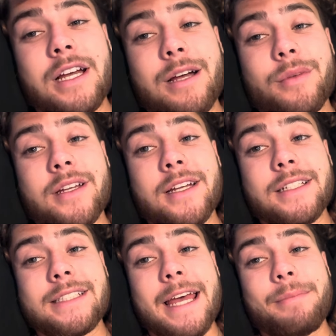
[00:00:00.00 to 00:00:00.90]
I'm going to
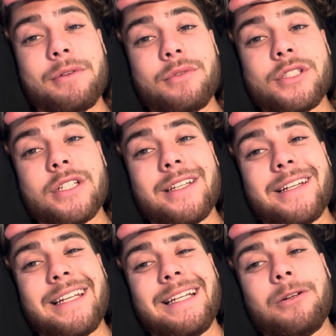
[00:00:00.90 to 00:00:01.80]
tap in with you
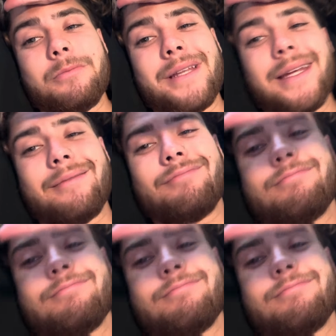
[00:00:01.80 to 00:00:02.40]
in a little minute.